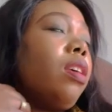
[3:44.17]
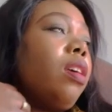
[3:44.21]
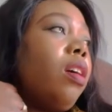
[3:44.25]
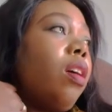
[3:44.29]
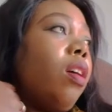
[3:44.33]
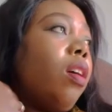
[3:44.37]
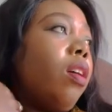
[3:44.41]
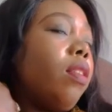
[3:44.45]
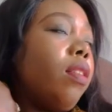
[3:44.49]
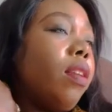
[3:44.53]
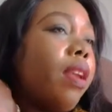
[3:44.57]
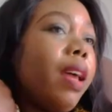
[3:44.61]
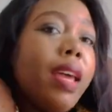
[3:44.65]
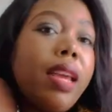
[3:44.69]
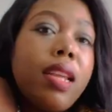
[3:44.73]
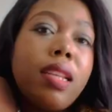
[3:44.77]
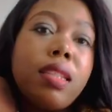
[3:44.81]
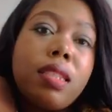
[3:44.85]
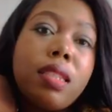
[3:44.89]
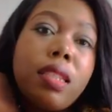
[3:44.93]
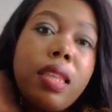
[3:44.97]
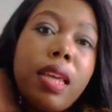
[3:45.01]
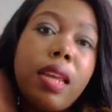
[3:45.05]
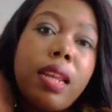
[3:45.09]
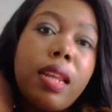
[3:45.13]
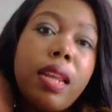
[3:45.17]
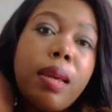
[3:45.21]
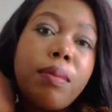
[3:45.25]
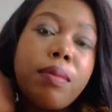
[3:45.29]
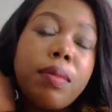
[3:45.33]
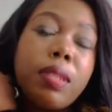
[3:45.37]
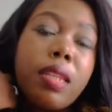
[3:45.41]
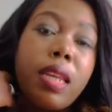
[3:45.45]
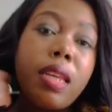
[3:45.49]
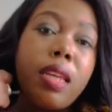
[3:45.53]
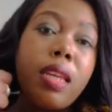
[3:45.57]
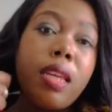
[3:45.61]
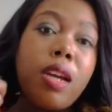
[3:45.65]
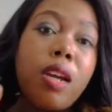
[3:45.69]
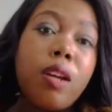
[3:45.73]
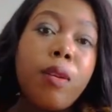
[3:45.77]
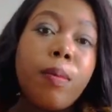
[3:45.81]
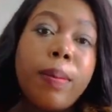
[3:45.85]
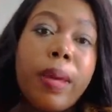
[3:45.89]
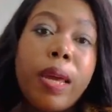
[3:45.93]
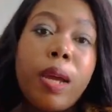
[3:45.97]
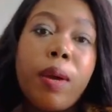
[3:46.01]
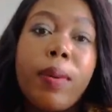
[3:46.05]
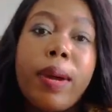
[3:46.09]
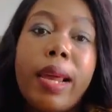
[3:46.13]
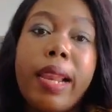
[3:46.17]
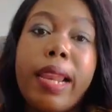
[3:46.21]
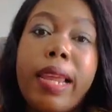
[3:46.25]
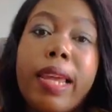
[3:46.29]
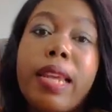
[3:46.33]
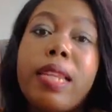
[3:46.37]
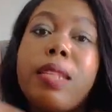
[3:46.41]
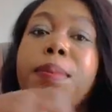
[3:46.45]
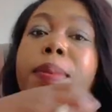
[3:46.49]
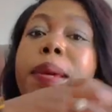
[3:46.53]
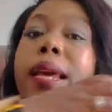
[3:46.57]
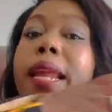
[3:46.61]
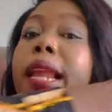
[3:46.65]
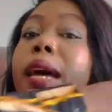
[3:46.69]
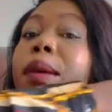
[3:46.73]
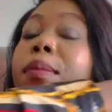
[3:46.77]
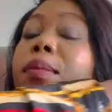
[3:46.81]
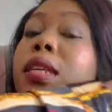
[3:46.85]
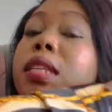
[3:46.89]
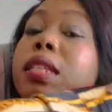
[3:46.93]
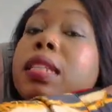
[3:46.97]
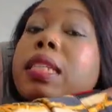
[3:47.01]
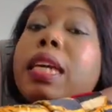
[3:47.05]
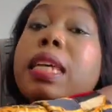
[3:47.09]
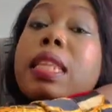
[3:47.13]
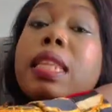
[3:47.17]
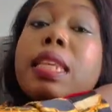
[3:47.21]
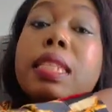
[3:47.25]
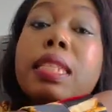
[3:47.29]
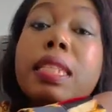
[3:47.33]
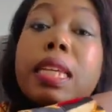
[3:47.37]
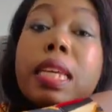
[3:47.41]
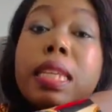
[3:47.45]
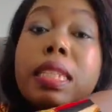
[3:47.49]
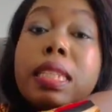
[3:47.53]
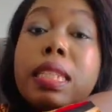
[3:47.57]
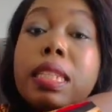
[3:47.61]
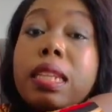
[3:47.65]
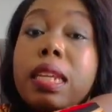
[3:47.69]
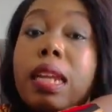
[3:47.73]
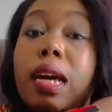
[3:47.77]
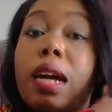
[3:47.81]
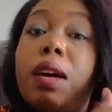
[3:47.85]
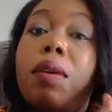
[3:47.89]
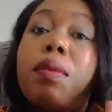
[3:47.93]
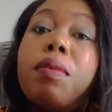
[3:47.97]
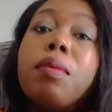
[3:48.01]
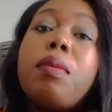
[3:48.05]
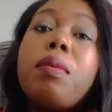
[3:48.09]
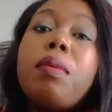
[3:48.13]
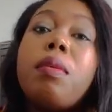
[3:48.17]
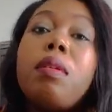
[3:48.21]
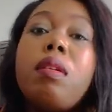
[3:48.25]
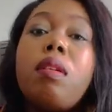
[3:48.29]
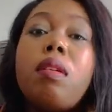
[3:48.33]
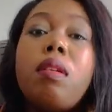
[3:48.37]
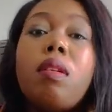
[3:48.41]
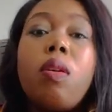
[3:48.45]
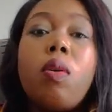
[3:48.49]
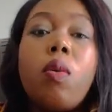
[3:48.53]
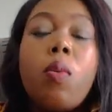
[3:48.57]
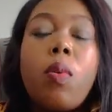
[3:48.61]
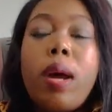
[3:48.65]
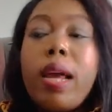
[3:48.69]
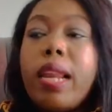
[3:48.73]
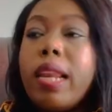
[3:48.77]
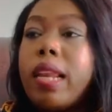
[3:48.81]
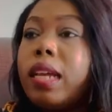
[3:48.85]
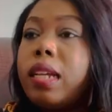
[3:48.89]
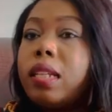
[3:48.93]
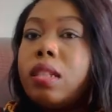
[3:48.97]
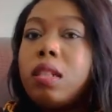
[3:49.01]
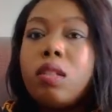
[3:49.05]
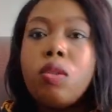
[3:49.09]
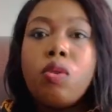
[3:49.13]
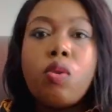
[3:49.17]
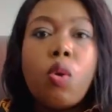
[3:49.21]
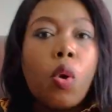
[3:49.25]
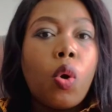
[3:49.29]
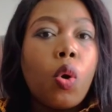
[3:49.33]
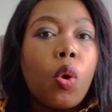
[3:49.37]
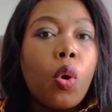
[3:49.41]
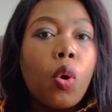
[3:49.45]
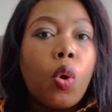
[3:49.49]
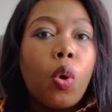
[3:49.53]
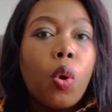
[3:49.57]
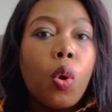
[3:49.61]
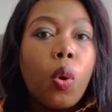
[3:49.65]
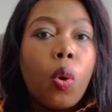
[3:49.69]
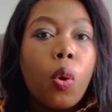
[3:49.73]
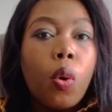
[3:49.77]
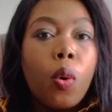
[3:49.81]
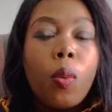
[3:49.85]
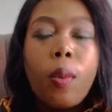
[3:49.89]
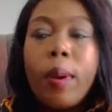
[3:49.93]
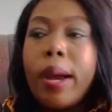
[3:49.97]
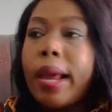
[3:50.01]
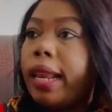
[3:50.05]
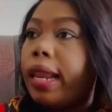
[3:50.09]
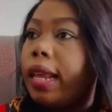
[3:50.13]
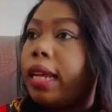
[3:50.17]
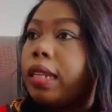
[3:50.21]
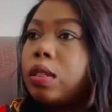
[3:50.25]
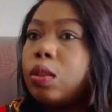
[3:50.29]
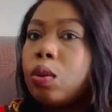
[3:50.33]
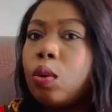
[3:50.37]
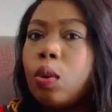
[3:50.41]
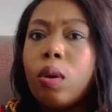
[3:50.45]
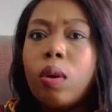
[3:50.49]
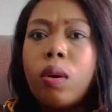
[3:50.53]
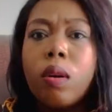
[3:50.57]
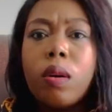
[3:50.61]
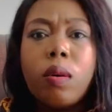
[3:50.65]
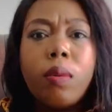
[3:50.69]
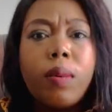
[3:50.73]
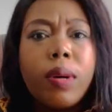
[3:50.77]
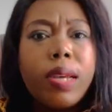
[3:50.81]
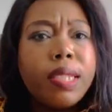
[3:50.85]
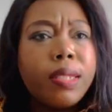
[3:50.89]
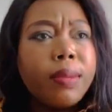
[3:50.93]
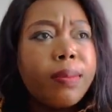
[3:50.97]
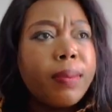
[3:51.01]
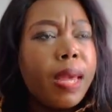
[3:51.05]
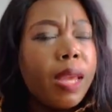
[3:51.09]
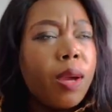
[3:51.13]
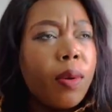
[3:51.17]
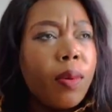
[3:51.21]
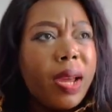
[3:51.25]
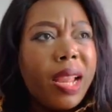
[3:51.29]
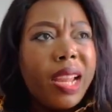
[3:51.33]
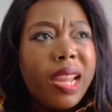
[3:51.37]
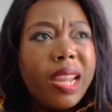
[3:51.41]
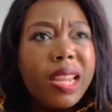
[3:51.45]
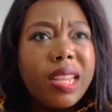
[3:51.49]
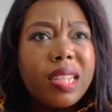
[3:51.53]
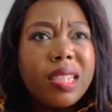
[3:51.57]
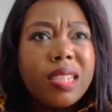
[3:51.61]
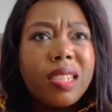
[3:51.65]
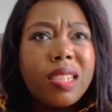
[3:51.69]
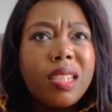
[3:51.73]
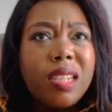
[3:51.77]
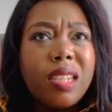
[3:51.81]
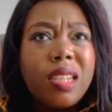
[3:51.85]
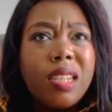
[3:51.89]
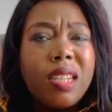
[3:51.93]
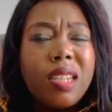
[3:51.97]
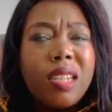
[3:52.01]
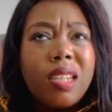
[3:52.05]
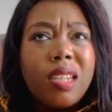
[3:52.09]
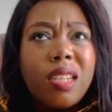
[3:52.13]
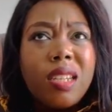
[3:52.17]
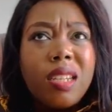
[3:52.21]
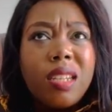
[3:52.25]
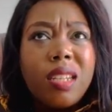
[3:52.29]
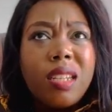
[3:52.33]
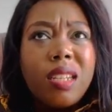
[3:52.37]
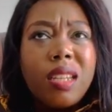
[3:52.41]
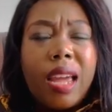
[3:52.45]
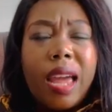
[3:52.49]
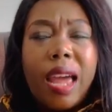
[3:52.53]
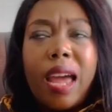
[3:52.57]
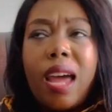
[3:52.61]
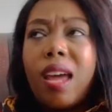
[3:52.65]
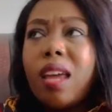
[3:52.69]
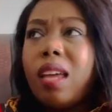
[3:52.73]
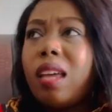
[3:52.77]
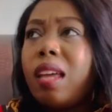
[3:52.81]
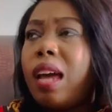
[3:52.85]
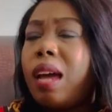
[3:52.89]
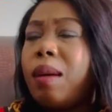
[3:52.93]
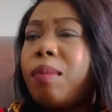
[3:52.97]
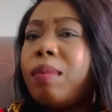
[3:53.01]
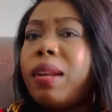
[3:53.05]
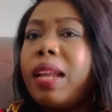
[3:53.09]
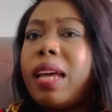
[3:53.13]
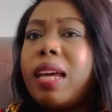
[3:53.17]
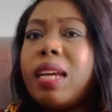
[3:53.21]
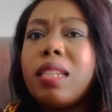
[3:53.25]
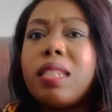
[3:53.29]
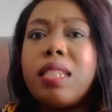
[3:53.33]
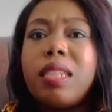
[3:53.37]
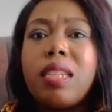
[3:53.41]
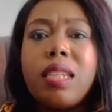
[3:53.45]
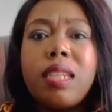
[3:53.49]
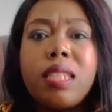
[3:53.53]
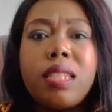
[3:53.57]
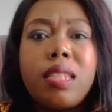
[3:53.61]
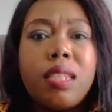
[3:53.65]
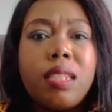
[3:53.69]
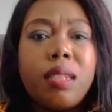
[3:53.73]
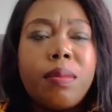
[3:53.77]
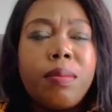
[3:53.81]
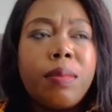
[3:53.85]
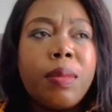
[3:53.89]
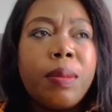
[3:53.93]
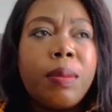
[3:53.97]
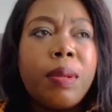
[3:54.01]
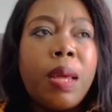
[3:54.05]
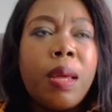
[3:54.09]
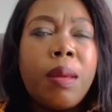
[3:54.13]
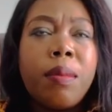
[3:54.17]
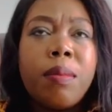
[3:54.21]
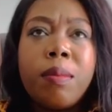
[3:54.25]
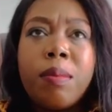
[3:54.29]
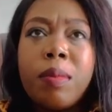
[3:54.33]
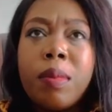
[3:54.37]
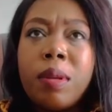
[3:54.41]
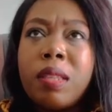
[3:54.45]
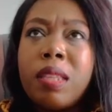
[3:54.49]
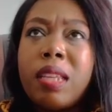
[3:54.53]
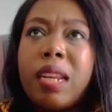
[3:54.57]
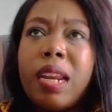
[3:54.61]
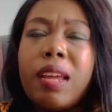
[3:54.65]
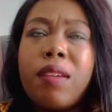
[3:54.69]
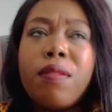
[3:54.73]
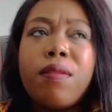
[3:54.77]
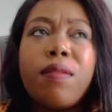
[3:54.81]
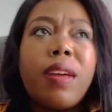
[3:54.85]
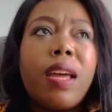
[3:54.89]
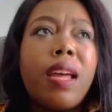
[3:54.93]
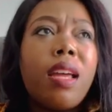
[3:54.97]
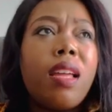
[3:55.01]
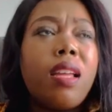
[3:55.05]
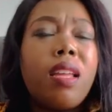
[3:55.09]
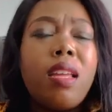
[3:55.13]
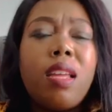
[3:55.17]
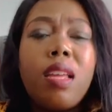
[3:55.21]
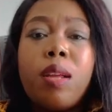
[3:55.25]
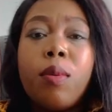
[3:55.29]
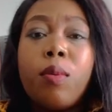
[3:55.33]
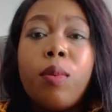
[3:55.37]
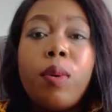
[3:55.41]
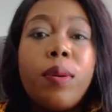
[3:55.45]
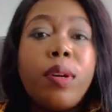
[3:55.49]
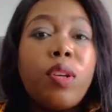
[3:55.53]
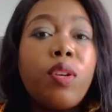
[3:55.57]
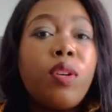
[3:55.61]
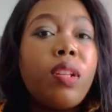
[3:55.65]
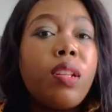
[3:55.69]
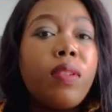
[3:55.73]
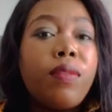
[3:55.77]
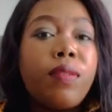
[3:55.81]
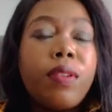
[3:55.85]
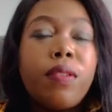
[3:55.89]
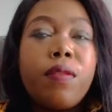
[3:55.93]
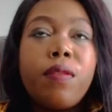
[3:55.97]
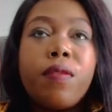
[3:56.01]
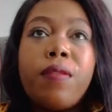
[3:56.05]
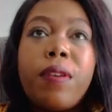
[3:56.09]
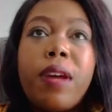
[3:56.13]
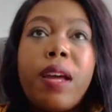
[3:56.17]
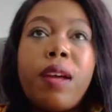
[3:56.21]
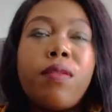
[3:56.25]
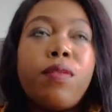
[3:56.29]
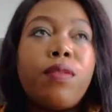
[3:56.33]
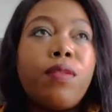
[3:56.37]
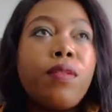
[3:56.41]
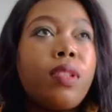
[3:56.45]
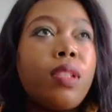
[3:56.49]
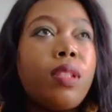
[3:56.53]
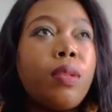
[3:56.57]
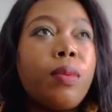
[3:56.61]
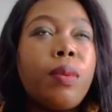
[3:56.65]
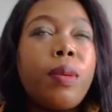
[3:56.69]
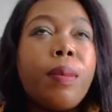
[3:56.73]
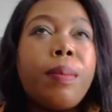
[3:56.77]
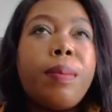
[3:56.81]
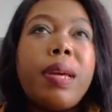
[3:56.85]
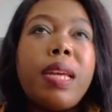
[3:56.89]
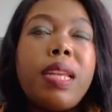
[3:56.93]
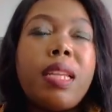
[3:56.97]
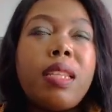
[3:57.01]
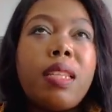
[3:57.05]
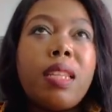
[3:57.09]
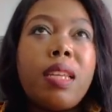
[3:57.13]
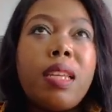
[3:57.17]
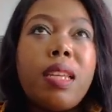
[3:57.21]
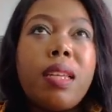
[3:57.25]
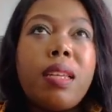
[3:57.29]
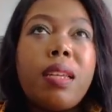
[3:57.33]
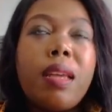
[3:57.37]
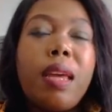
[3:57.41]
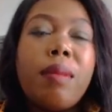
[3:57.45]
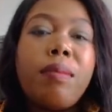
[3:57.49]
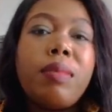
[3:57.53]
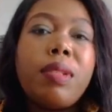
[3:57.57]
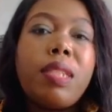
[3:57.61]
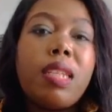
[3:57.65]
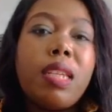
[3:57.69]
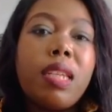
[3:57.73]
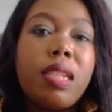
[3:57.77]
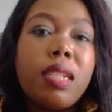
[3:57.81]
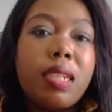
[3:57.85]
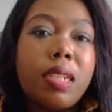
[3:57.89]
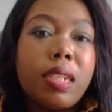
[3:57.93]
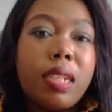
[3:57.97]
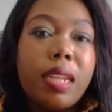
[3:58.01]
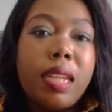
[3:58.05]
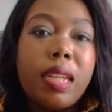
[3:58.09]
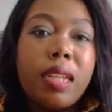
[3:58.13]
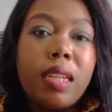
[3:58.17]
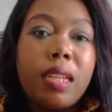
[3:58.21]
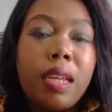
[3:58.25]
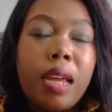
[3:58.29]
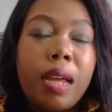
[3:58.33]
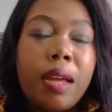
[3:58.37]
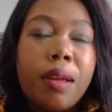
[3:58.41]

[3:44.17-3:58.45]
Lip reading: All right, then I'm taking out my wallet. I'm inside the taxi now. Wallet dololo. Where's my wallet? I am like, taxi driver, we were not even far foot. We were by the MTN Rank